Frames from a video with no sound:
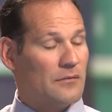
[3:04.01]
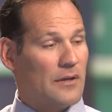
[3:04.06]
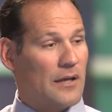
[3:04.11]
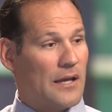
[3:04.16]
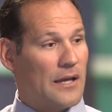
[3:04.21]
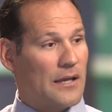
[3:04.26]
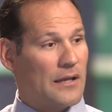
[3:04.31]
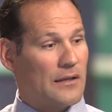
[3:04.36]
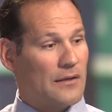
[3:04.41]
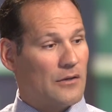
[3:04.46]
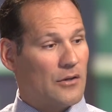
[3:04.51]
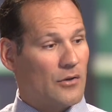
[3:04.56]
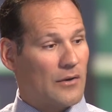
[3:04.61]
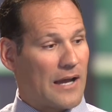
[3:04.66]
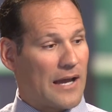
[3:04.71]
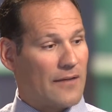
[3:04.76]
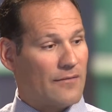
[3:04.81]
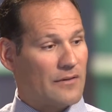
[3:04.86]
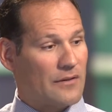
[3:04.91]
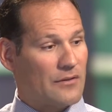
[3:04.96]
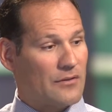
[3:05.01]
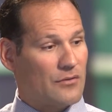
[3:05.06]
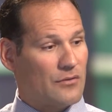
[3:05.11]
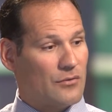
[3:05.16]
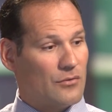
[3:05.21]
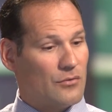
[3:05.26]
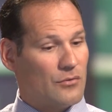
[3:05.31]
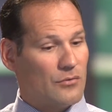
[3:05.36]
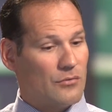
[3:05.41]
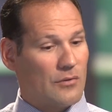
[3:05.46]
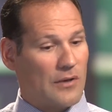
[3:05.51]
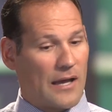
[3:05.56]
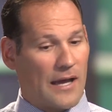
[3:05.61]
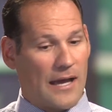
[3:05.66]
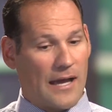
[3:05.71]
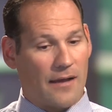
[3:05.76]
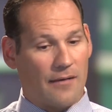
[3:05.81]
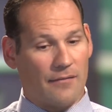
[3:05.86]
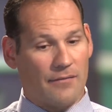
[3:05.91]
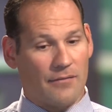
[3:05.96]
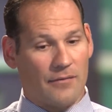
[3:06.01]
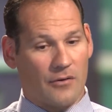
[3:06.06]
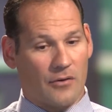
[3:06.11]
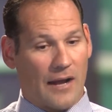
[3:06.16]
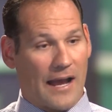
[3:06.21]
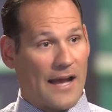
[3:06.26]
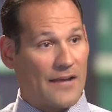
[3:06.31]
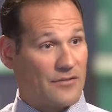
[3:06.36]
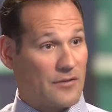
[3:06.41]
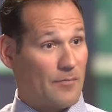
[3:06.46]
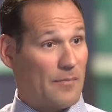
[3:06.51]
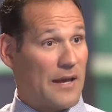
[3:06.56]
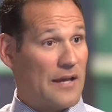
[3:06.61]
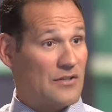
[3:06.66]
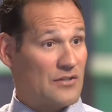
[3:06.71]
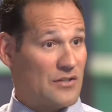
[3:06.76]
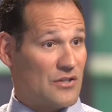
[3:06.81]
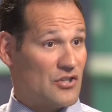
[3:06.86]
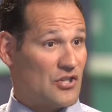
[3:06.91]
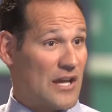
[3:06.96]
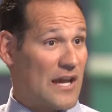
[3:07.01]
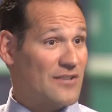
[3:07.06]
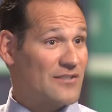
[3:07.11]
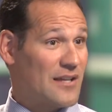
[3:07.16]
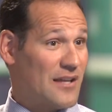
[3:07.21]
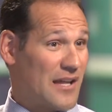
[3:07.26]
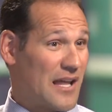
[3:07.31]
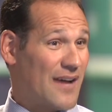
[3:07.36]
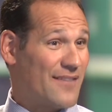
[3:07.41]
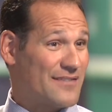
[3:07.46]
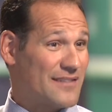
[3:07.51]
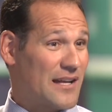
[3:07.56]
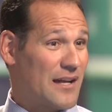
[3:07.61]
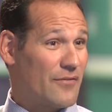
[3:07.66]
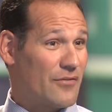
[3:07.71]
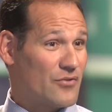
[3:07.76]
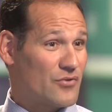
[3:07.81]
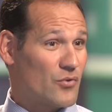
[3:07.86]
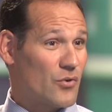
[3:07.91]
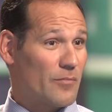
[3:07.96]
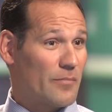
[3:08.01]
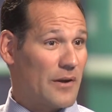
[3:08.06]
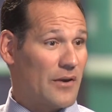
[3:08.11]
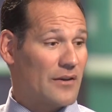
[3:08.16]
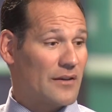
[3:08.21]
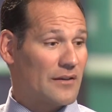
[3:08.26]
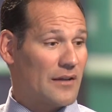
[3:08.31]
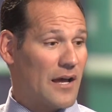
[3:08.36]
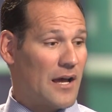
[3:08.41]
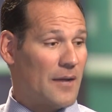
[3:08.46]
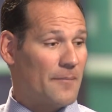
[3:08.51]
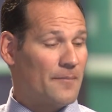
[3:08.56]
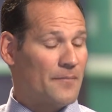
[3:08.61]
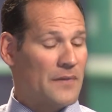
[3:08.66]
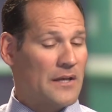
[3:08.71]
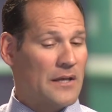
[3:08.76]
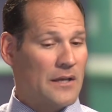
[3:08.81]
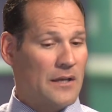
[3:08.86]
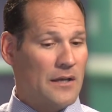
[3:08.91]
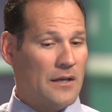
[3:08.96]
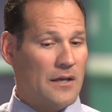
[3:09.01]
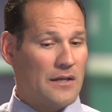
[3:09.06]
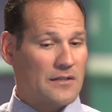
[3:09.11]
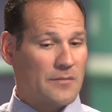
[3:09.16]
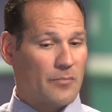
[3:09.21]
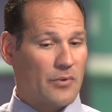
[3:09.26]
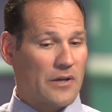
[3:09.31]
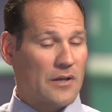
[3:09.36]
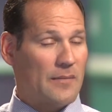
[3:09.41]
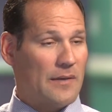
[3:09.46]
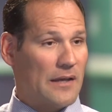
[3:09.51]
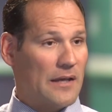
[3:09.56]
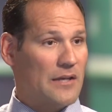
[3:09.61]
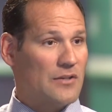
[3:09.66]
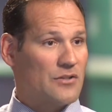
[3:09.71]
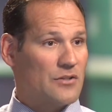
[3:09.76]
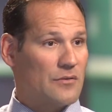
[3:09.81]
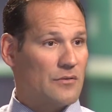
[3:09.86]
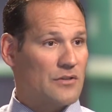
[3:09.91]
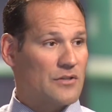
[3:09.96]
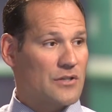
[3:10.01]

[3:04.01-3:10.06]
and you're having to have or ask the patient to change that lifestyle for a short period of time, it's a pretty big issue.